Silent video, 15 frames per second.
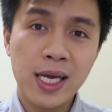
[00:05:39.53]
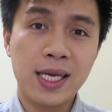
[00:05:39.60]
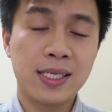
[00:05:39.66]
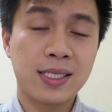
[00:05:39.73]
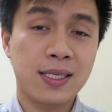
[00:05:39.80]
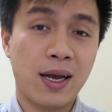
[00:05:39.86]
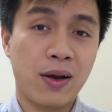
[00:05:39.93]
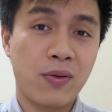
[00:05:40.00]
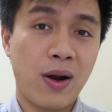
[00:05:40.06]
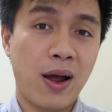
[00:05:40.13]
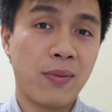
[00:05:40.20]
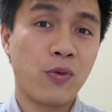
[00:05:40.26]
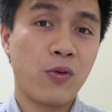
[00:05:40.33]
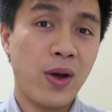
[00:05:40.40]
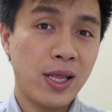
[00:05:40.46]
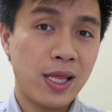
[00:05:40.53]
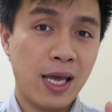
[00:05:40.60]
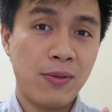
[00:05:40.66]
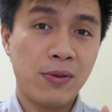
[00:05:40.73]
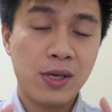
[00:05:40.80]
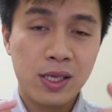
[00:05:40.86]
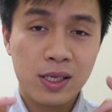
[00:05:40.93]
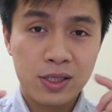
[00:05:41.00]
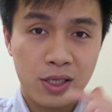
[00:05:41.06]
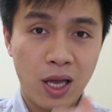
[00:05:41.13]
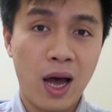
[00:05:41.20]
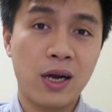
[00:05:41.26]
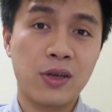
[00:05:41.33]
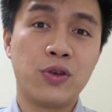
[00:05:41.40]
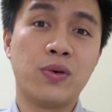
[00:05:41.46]
Instagram when they
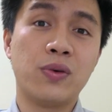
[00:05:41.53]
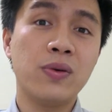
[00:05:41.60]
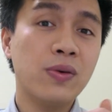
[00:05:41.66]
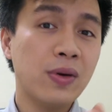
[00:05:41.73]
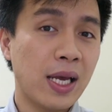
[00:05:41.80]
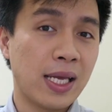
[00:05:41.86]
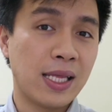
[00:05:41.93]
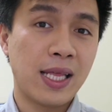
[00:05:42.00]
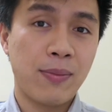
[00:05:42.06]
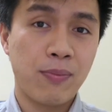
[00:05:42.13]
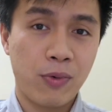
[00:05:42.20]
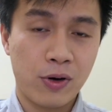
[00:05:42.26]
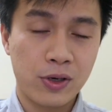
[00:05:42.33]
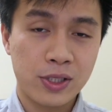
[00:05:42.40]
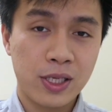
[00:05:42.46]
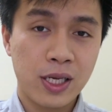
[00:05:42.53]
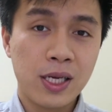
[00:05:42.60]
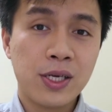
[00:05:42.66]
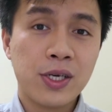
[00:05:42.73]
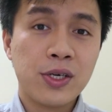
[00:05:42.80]
tag you in the post.